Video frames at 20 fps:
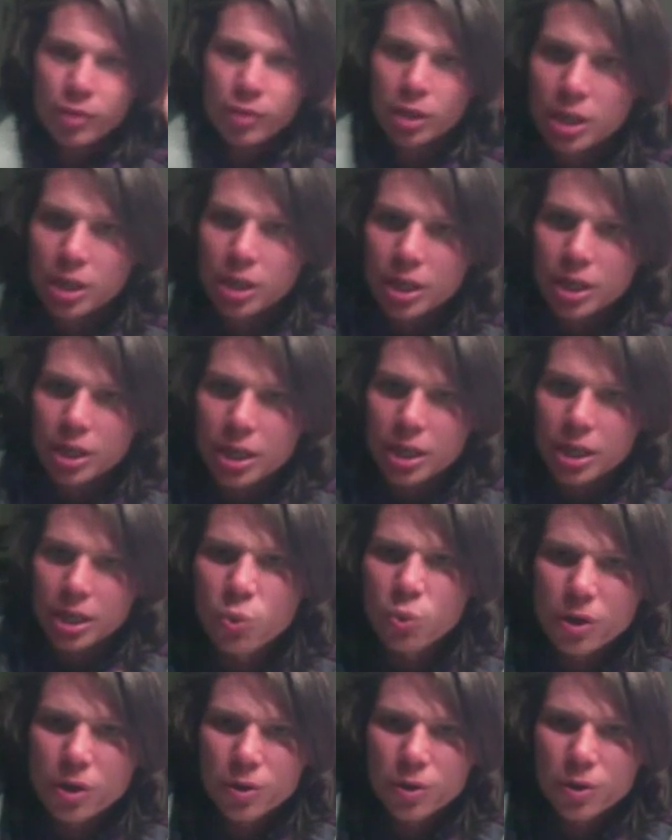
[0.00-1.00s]
It's what
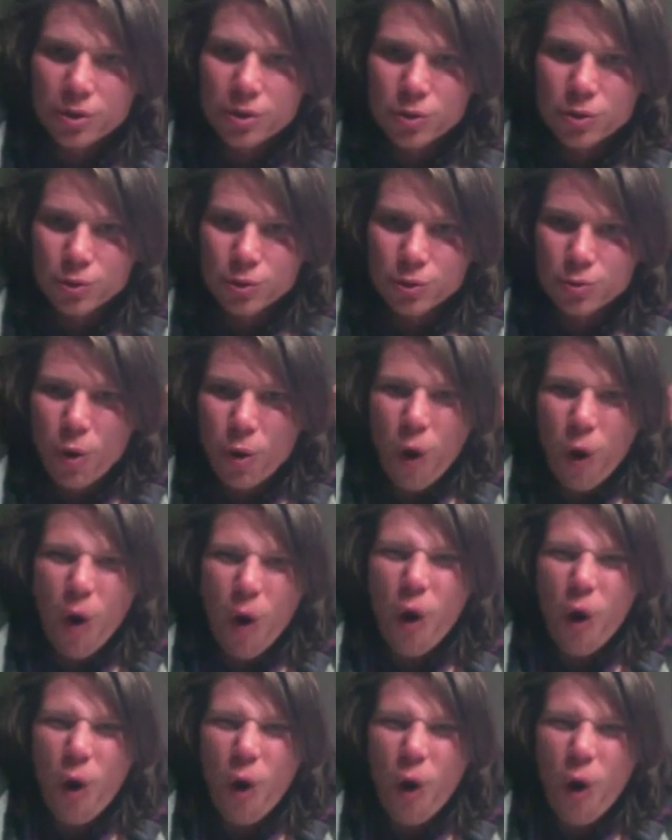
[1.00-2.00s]
are you
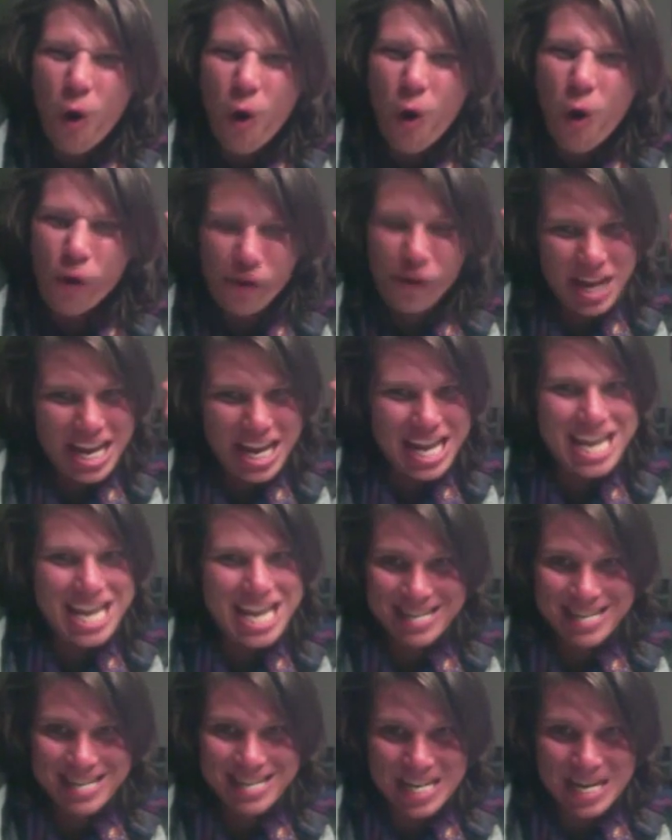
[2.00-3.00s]
all in
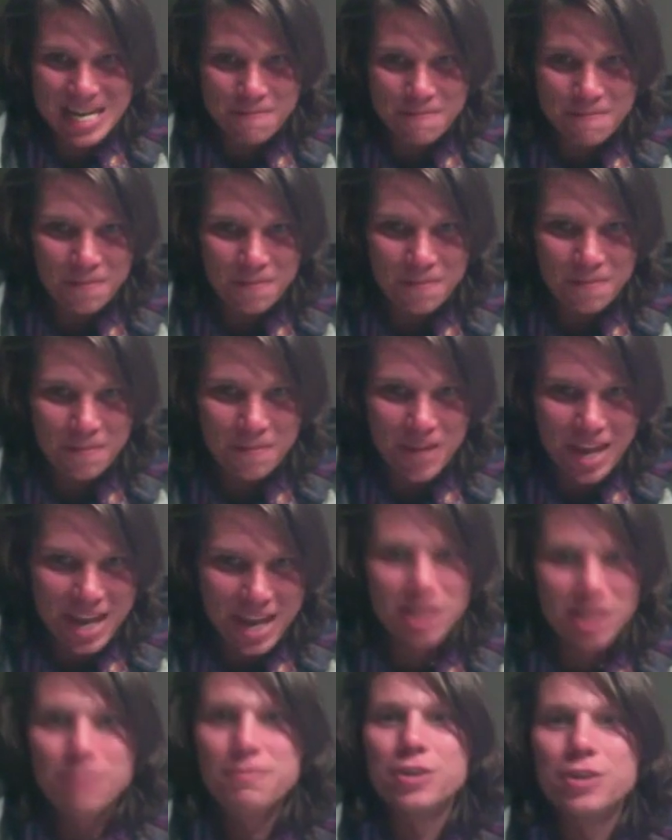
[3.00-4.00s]
and
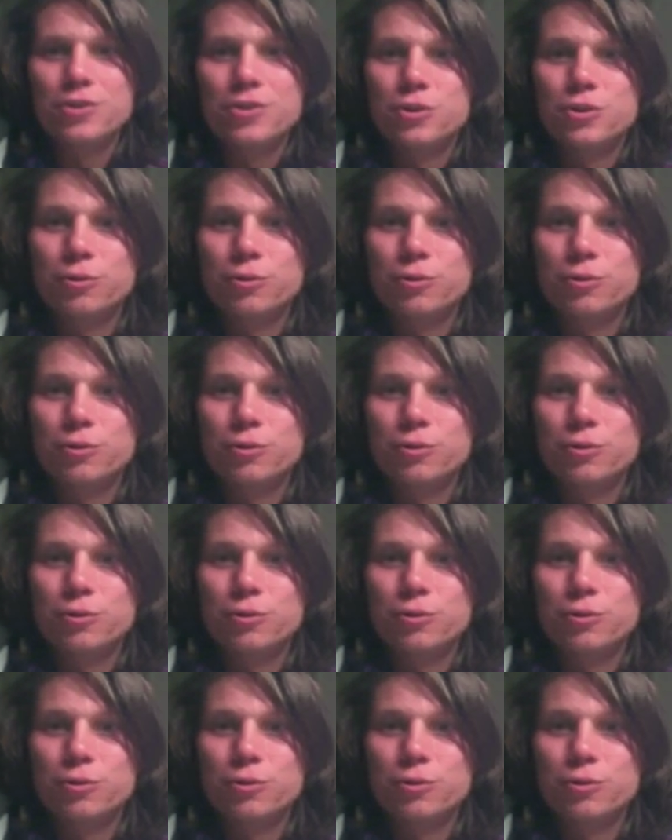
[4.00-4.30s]
committed to,